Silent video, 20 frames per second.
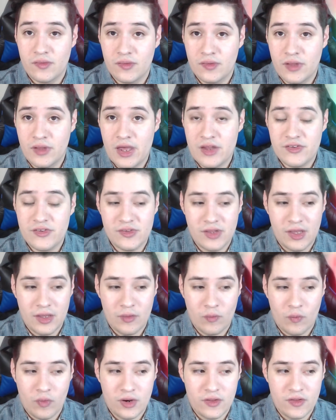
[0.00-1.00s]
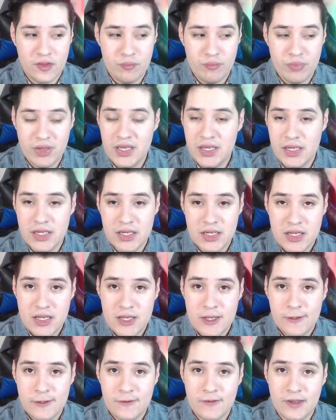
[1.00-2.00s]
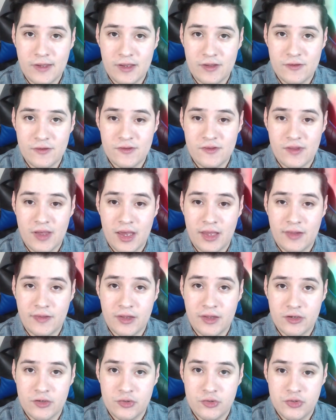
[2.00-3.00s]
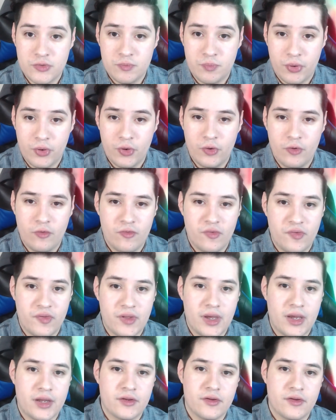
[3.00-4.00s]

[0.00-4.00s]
That's one of the big things that proves that